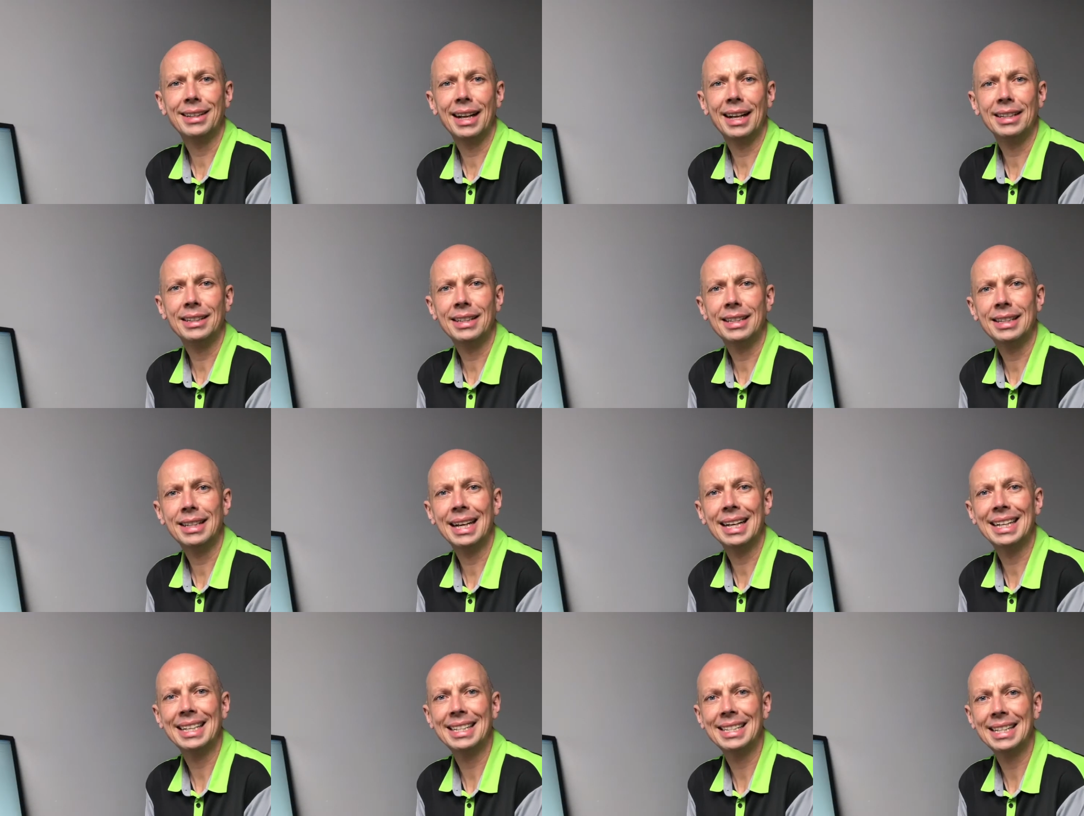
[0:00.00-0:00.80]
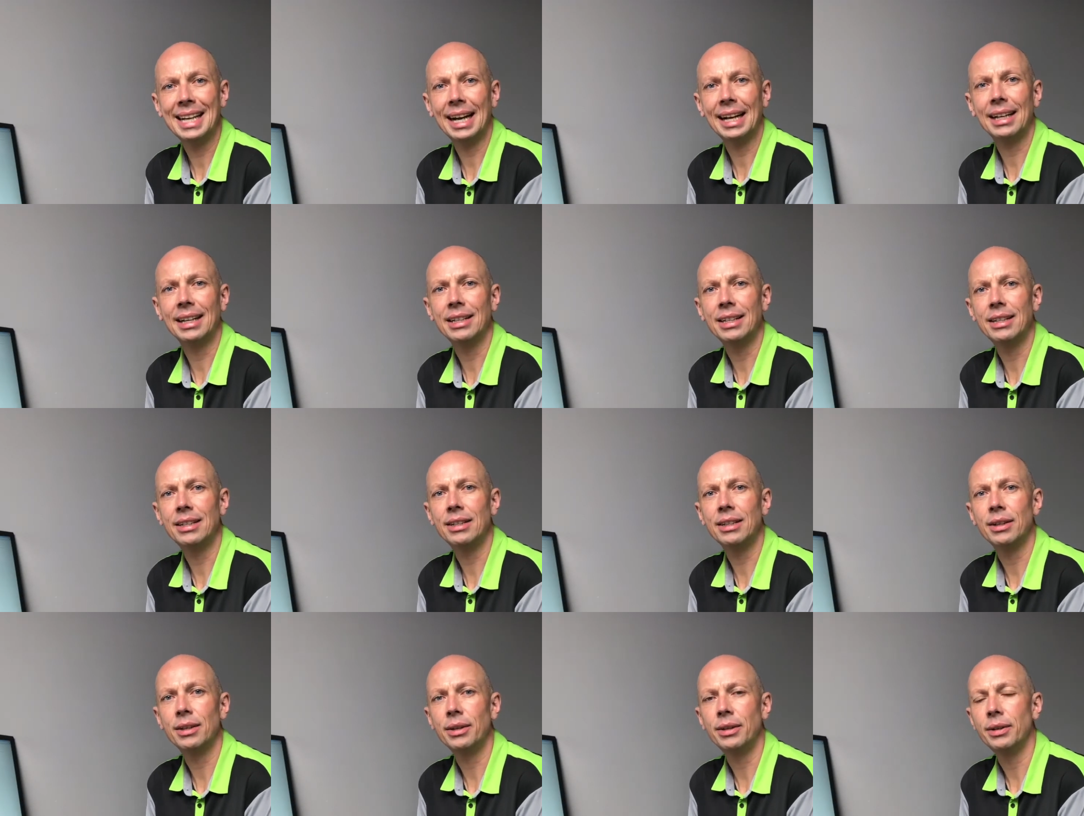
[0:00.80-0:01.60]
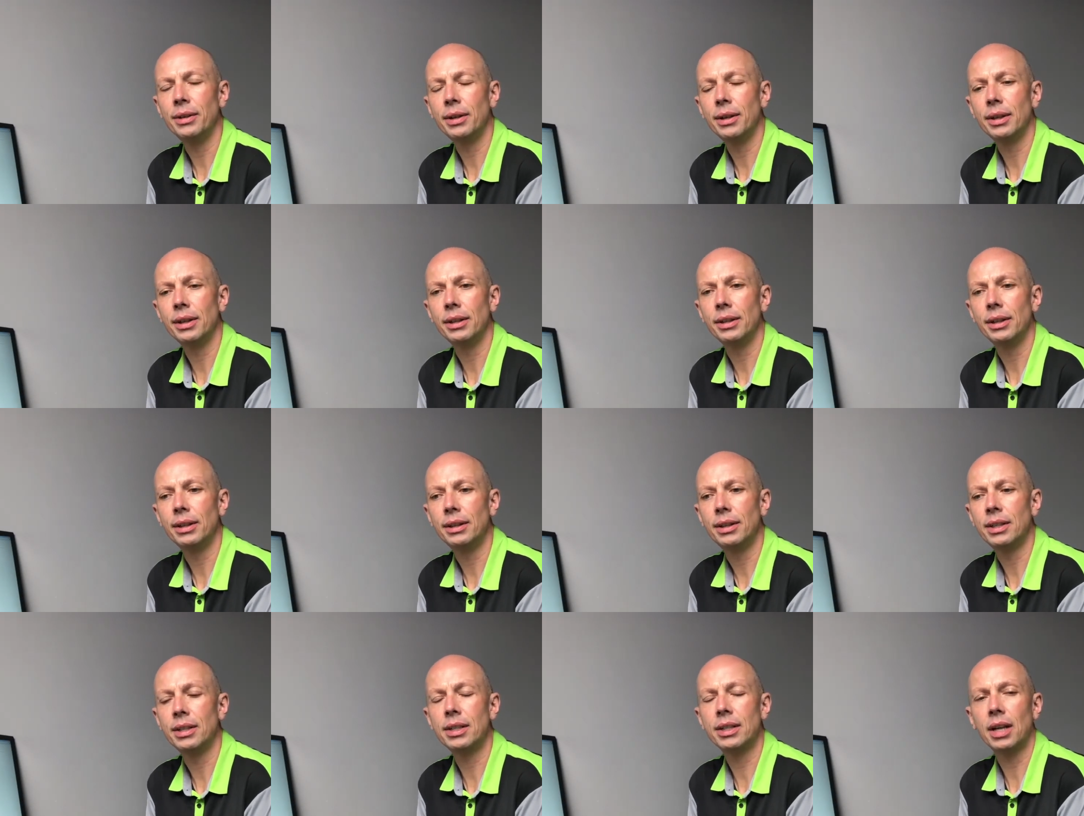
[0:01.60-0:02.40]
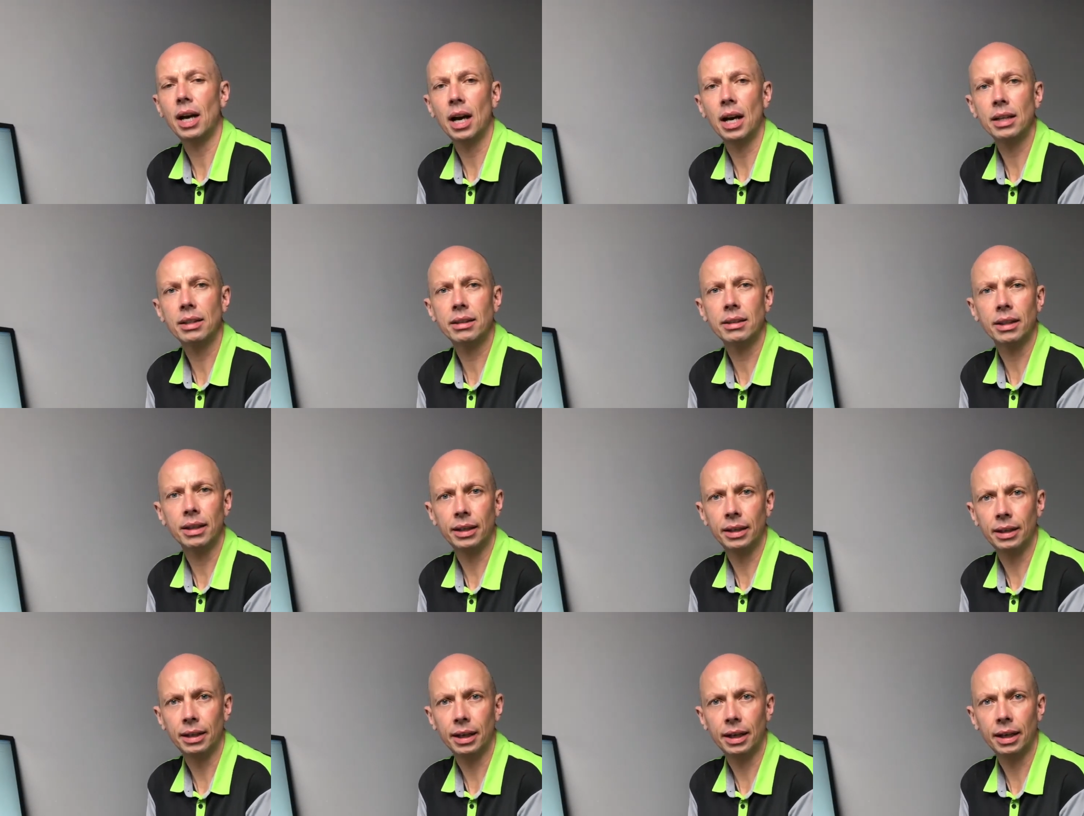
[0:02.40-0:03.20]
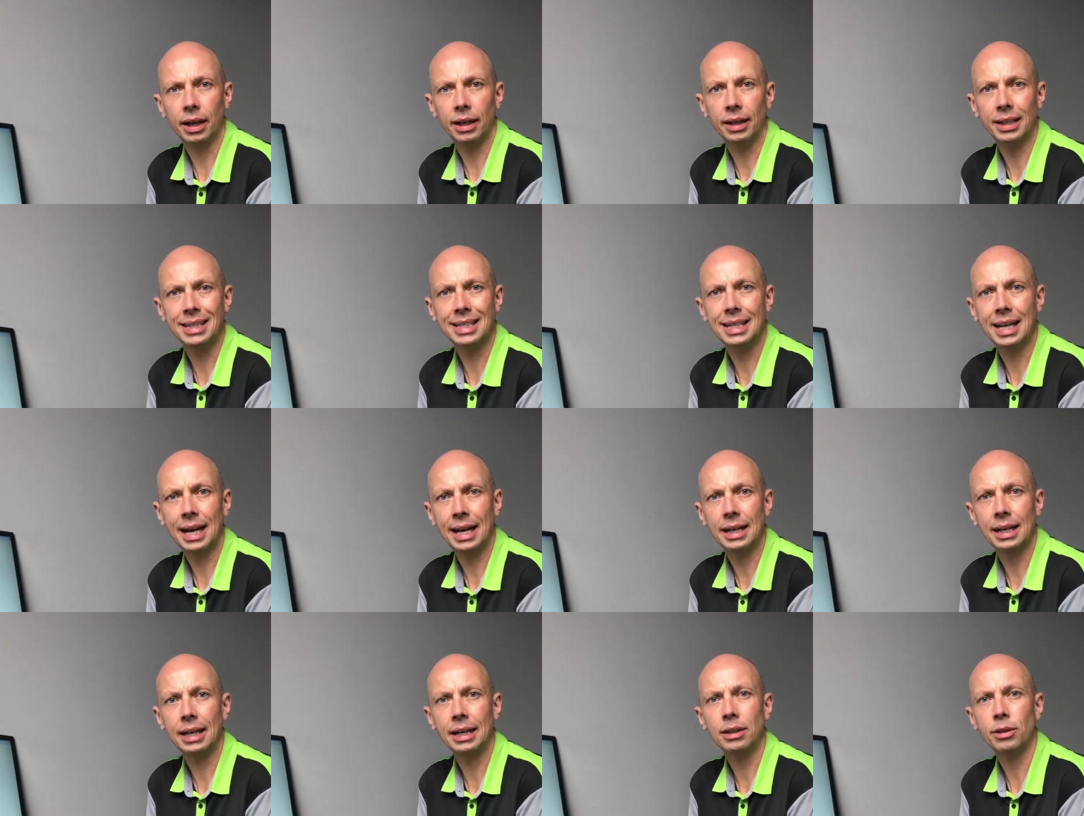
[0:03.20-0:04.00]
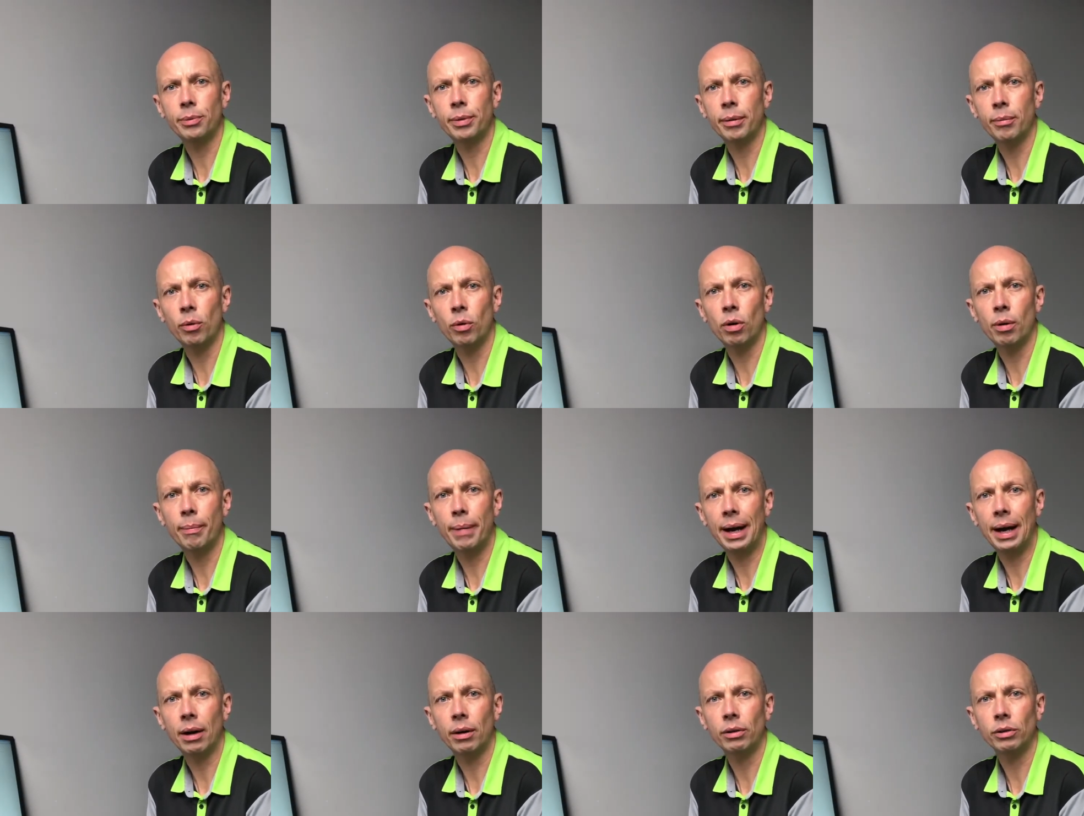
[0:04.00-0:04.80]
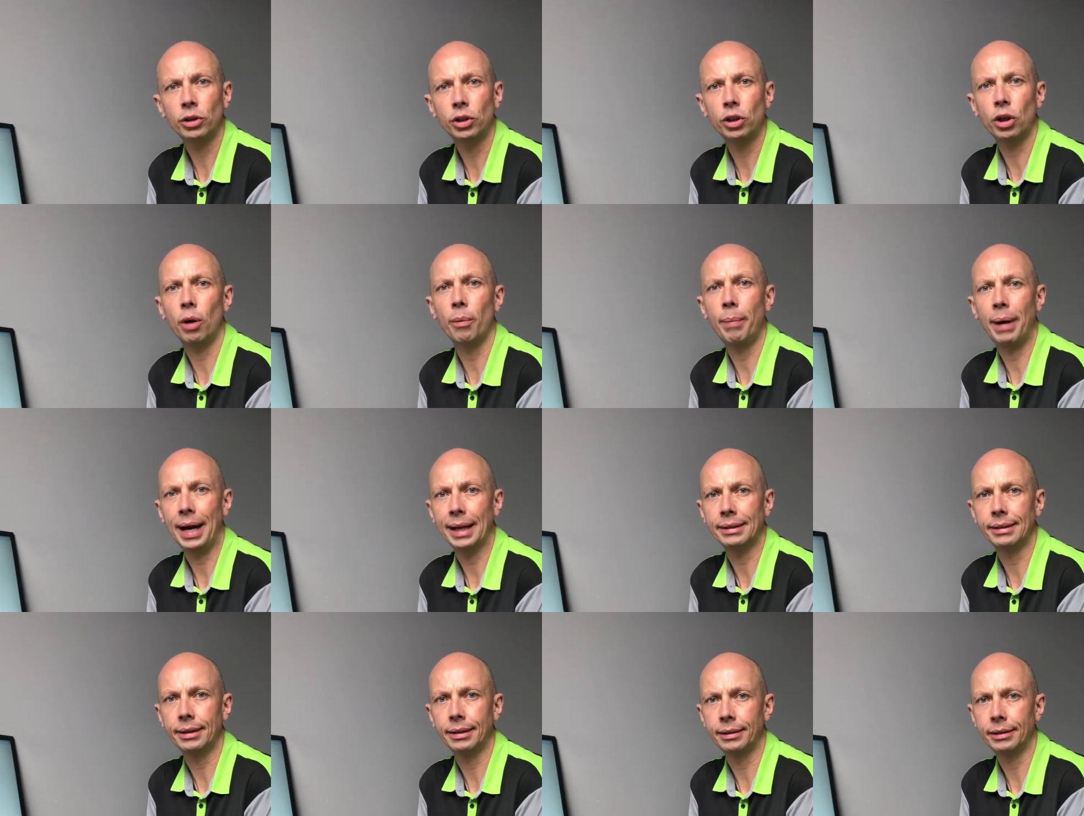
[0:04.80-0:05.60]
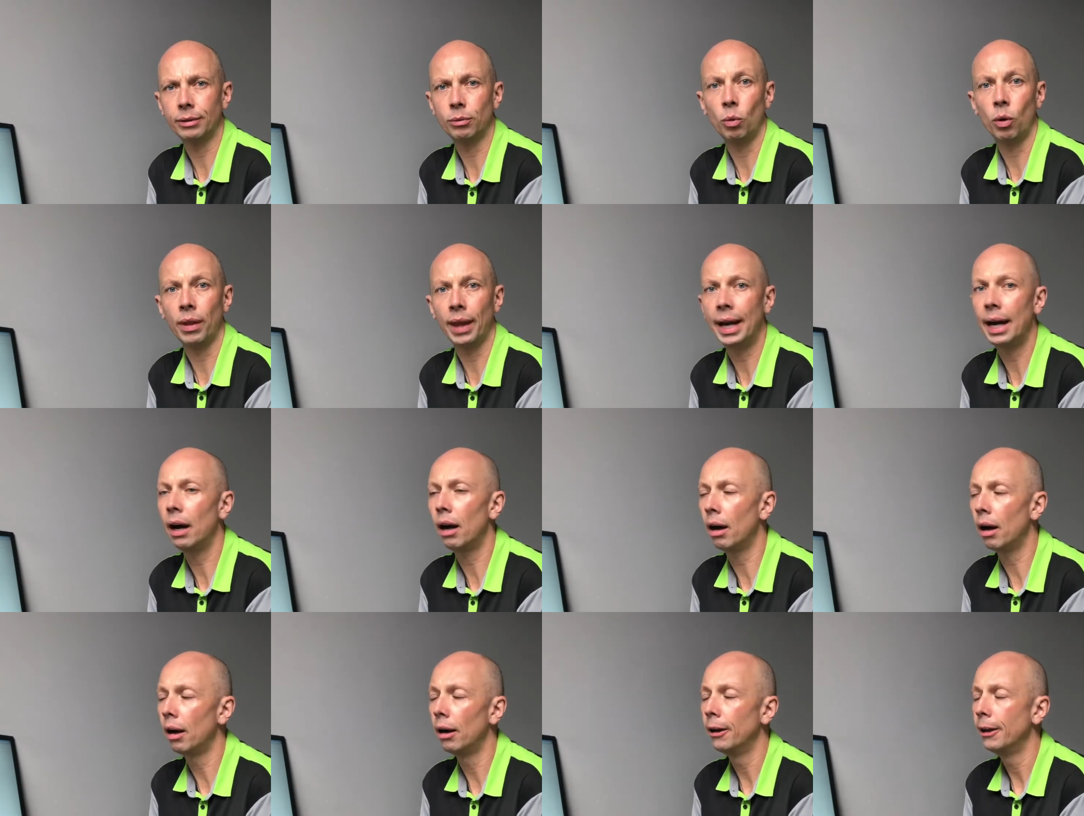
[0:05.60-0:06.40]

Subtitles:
let's just take a second to discuss and understand a little bit more about shot patterns and what they are.